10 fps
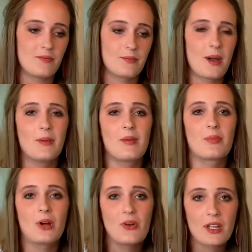probably
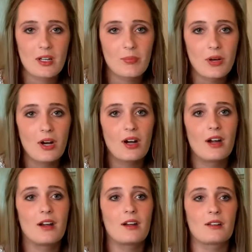broken
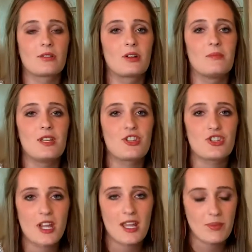apart or
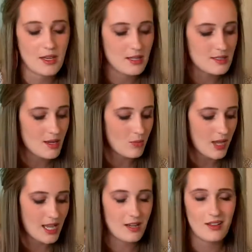misshapen in some
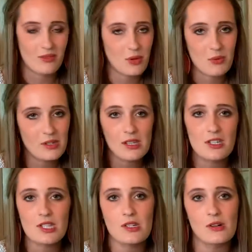way, and we really
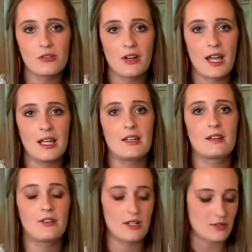just don't find
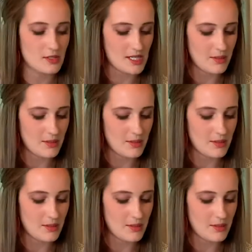fossils in